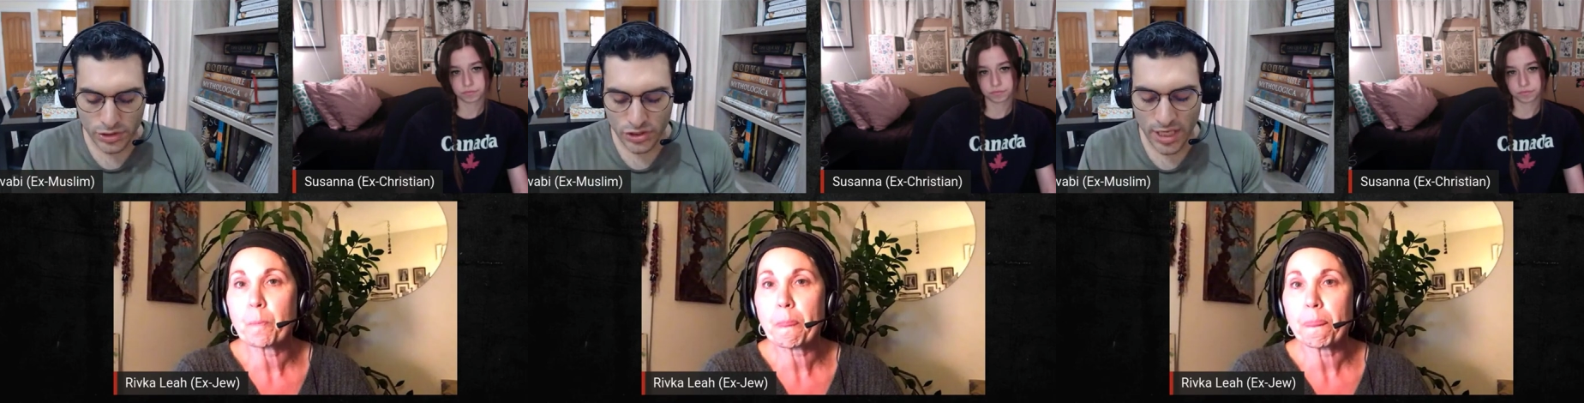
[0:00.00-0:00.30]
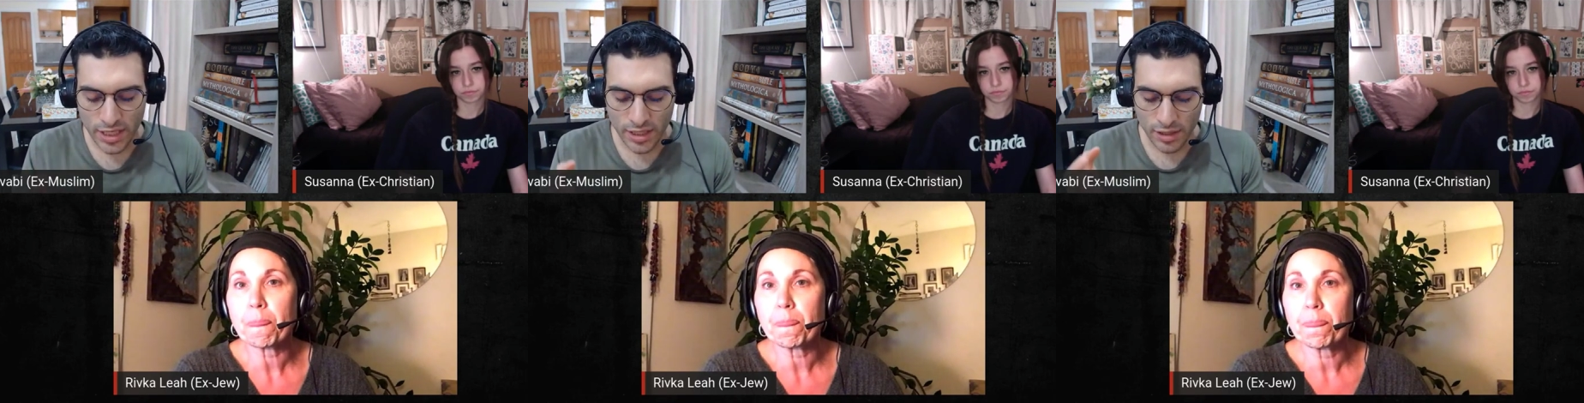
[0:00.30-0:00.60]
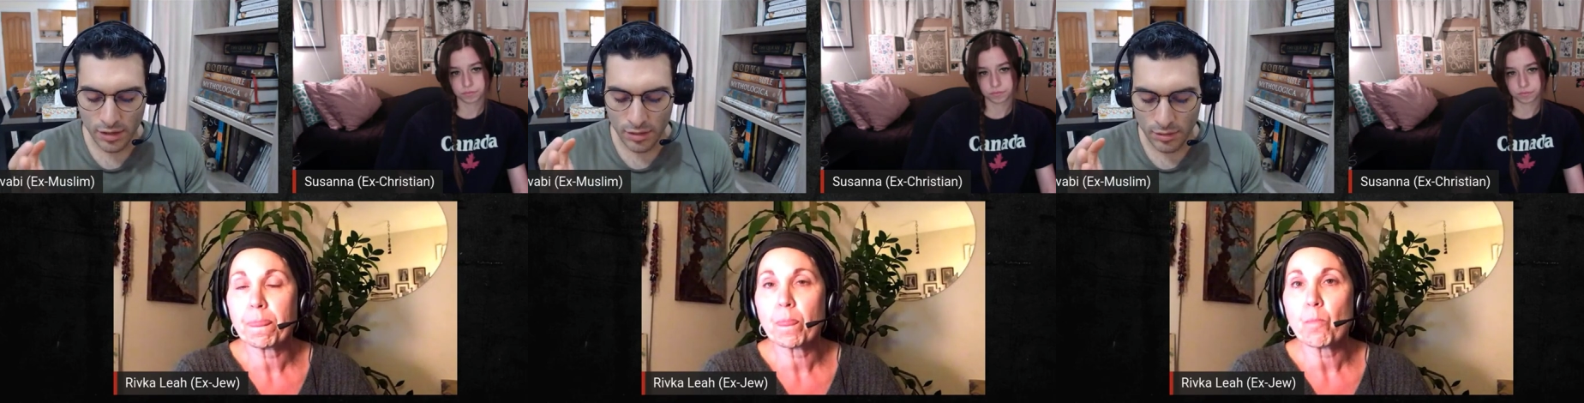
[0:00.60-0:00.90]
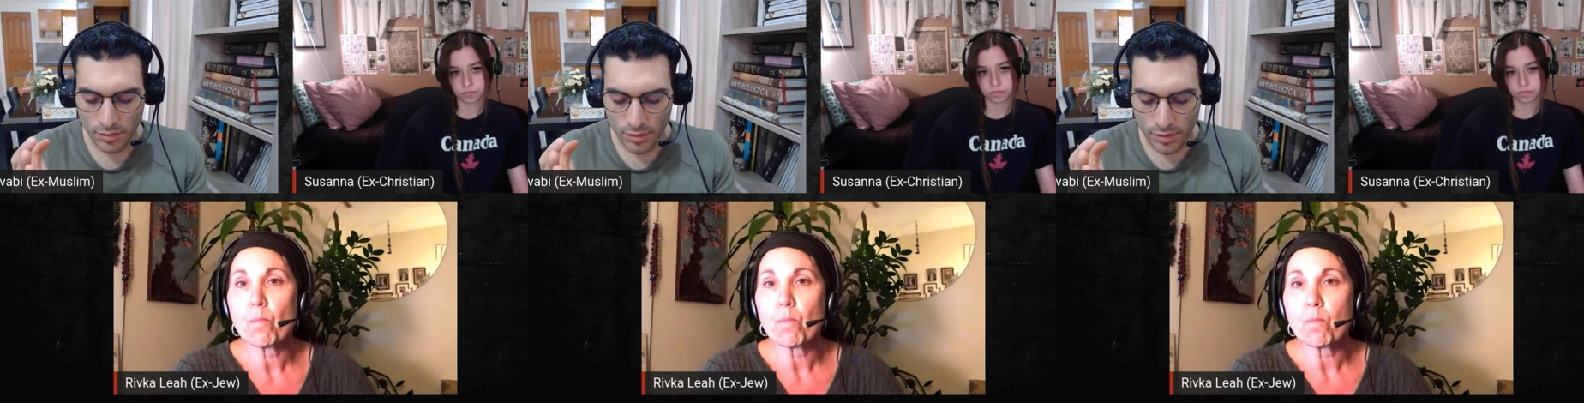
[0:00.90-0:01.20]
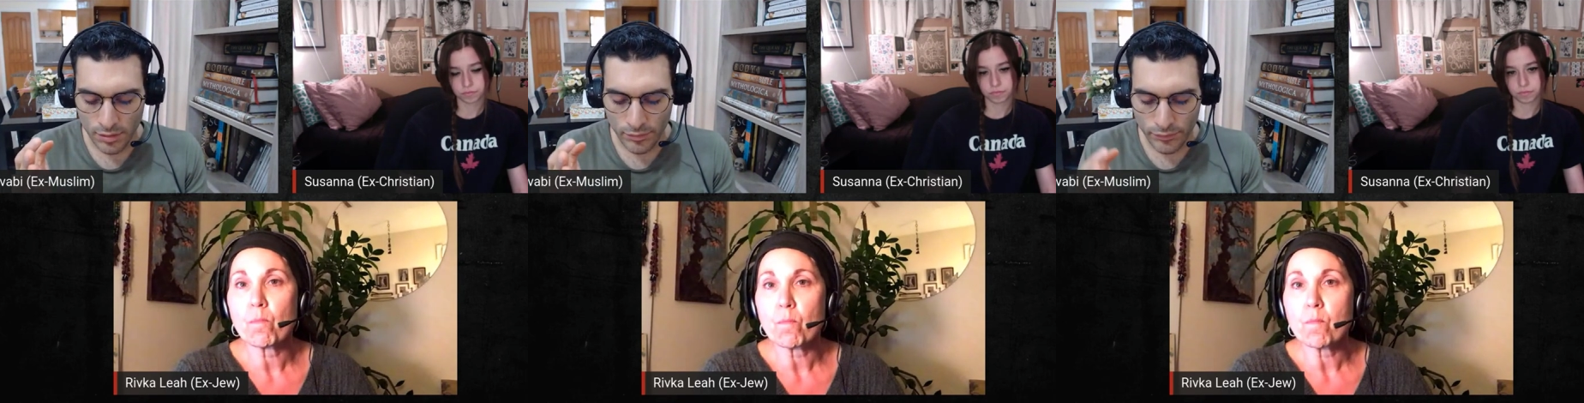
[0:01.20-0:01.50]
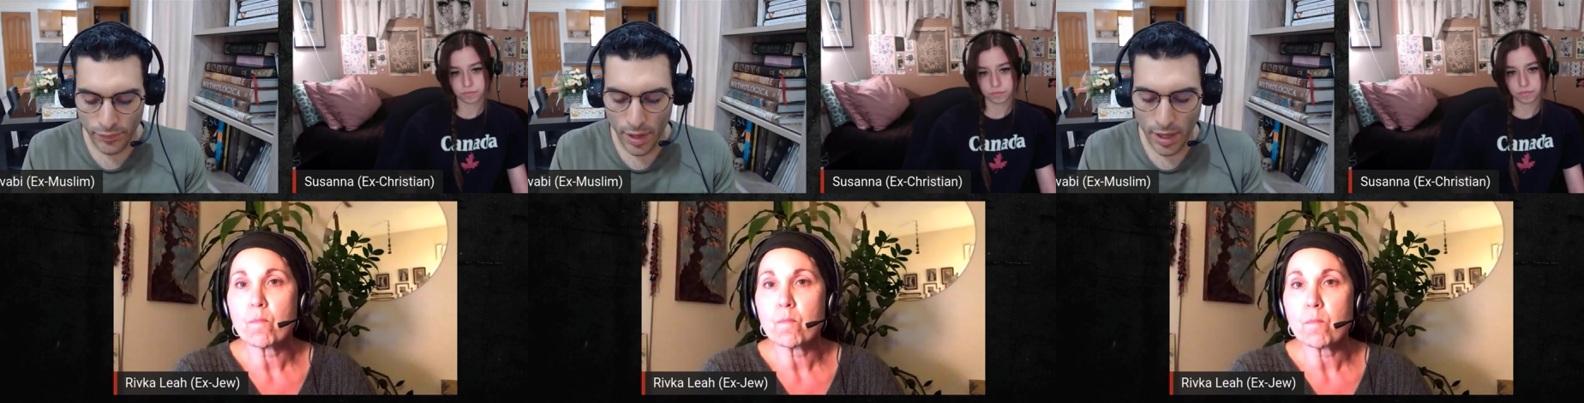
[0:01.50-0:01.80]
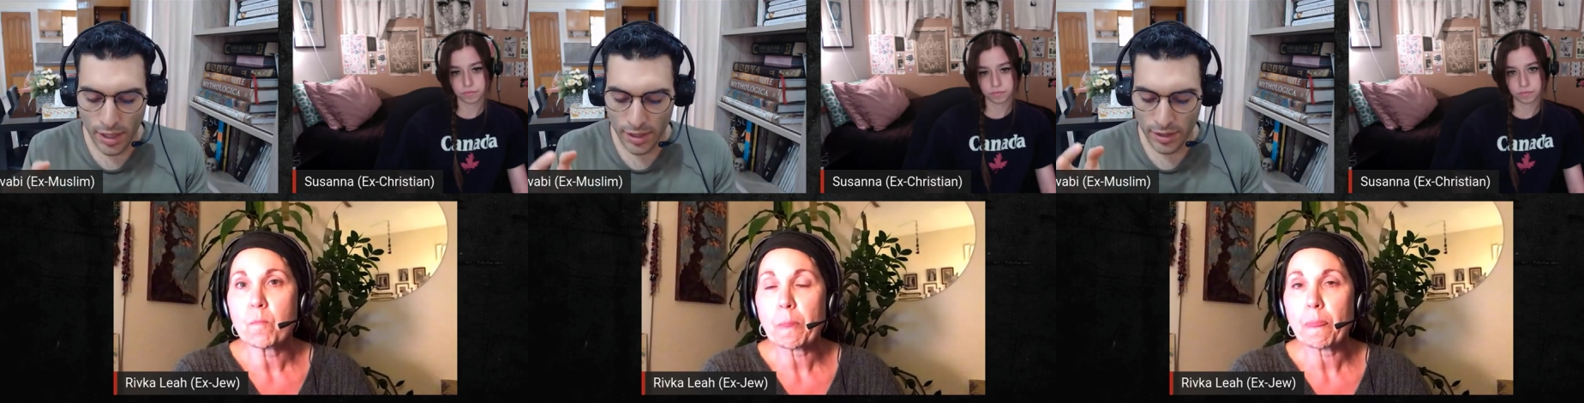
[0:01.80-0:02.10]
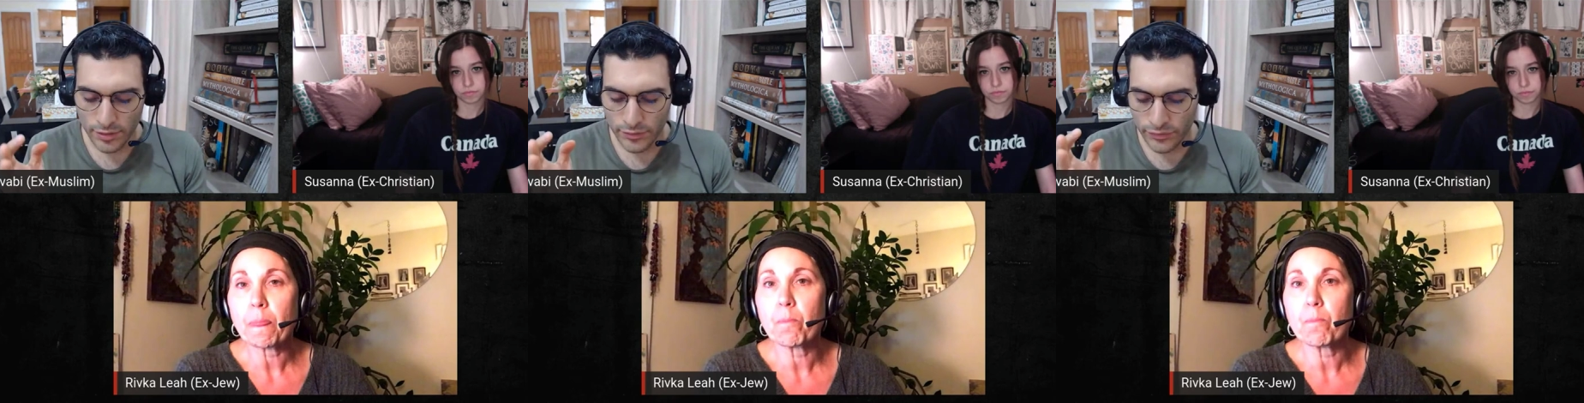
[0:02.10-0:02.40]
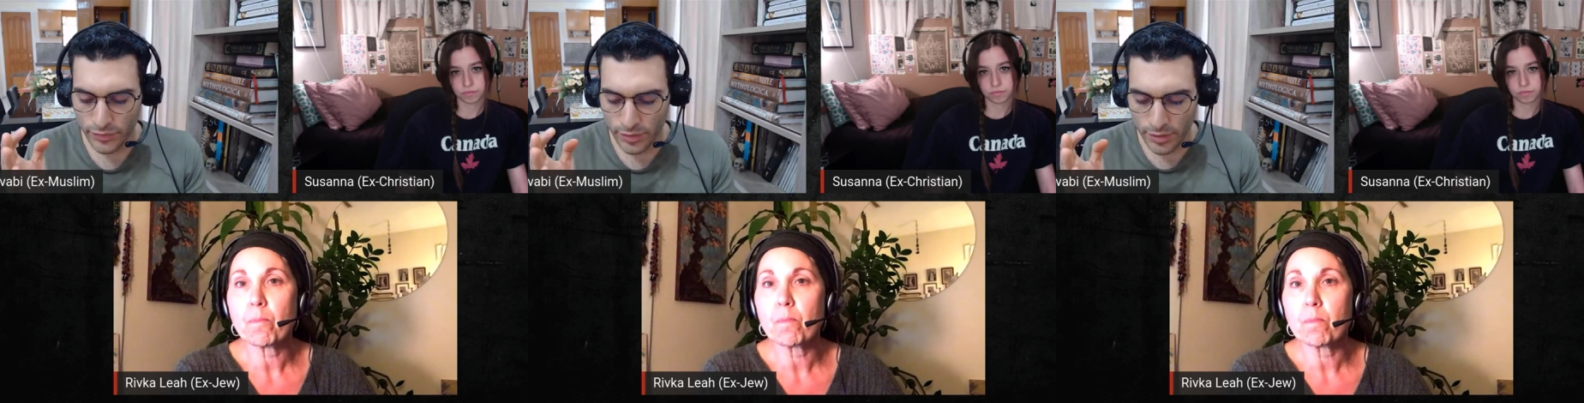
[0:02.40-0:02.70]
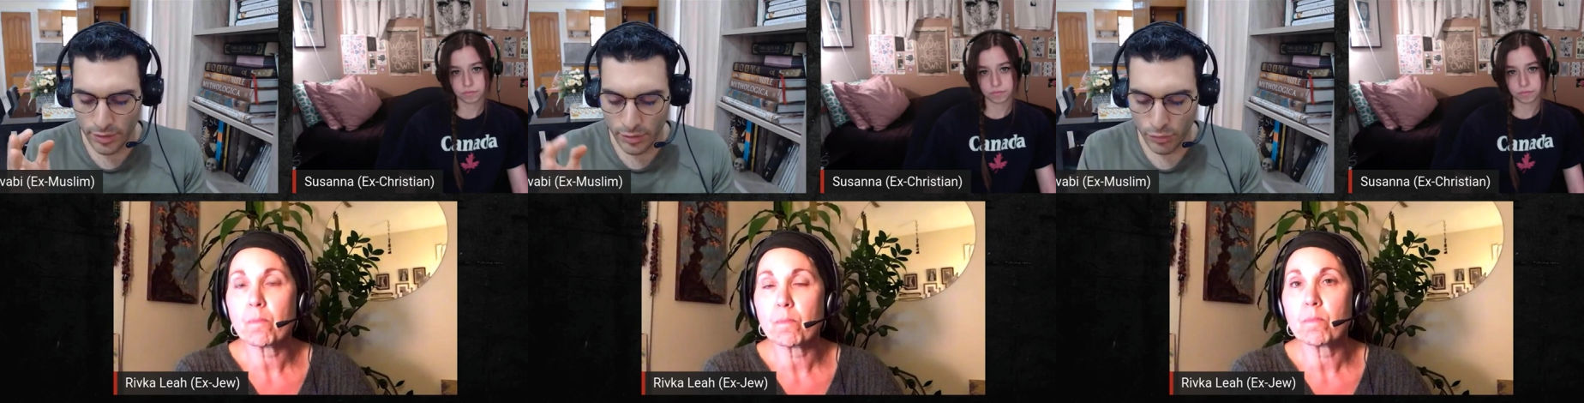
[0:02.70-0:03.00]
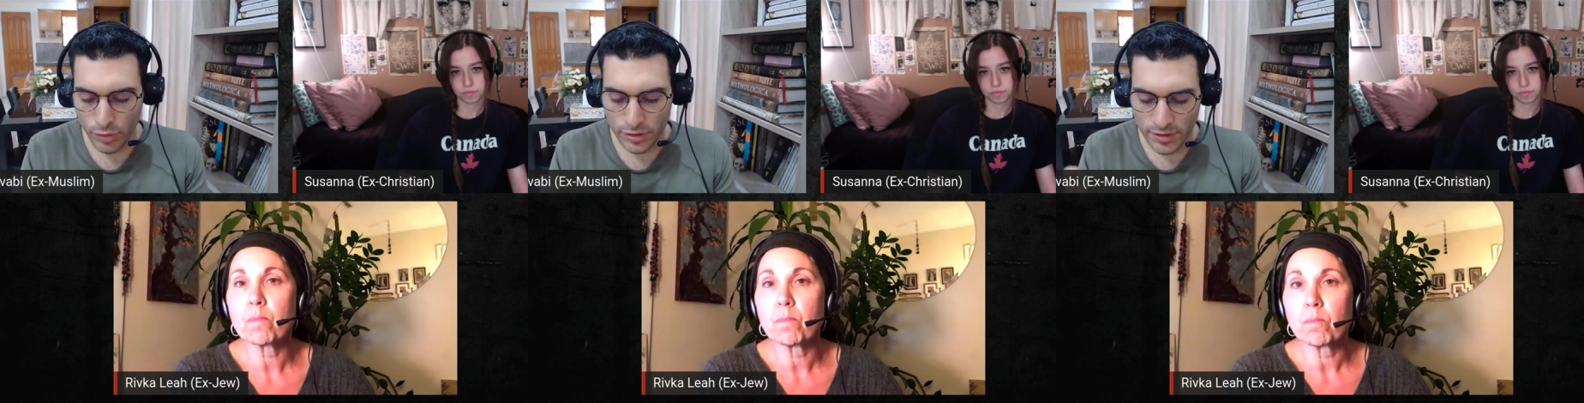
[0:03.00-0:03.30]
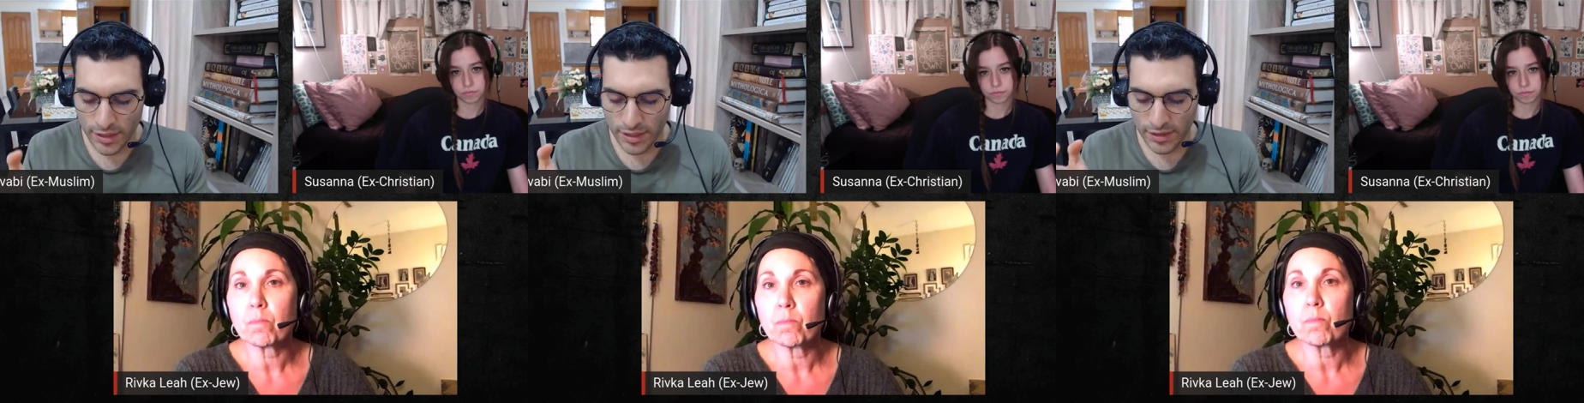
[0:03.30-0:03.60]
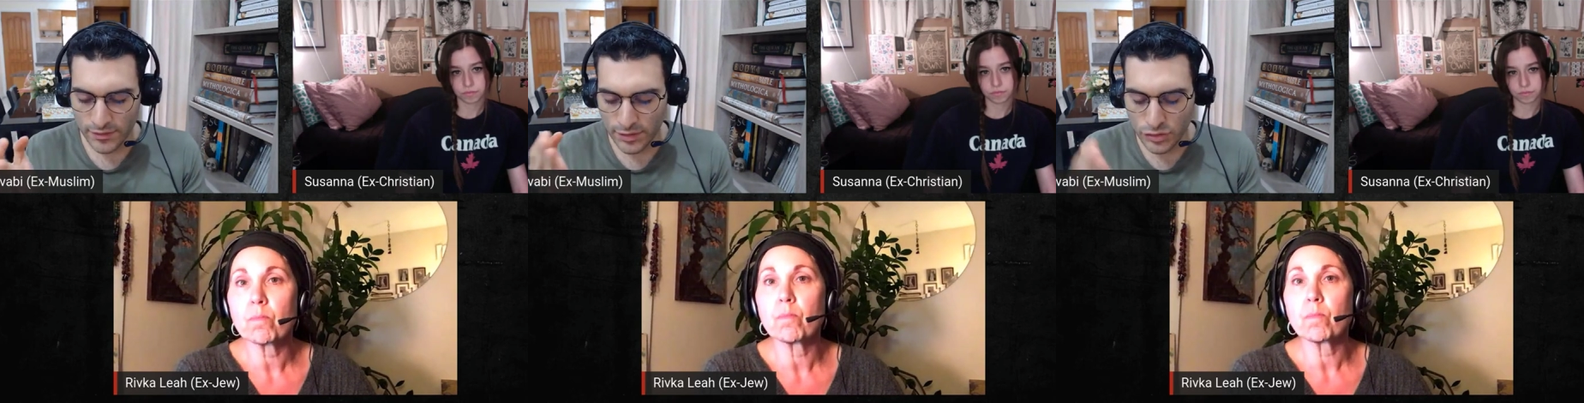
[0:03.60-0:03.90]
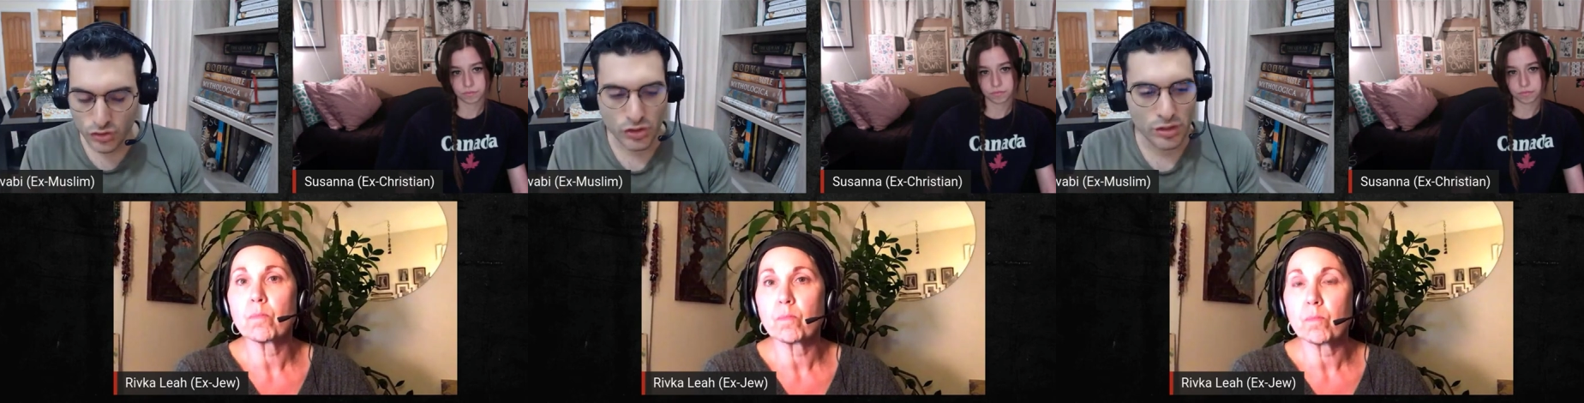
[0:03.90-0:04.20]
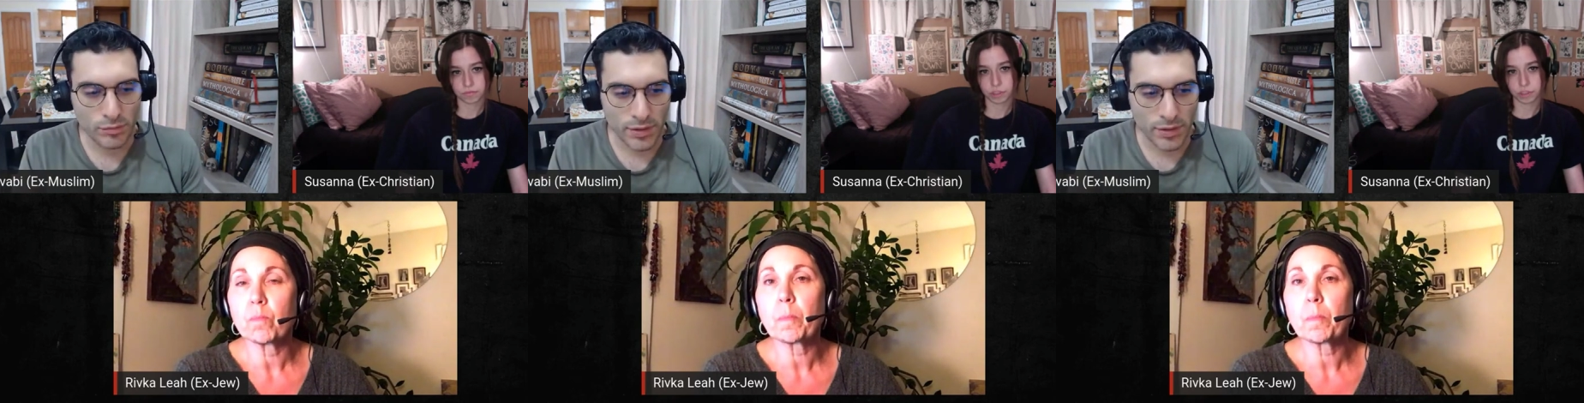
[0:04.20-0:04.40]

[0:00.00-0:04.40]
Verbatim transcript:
Speaker 1: jail, fines, court dates. It shouldn't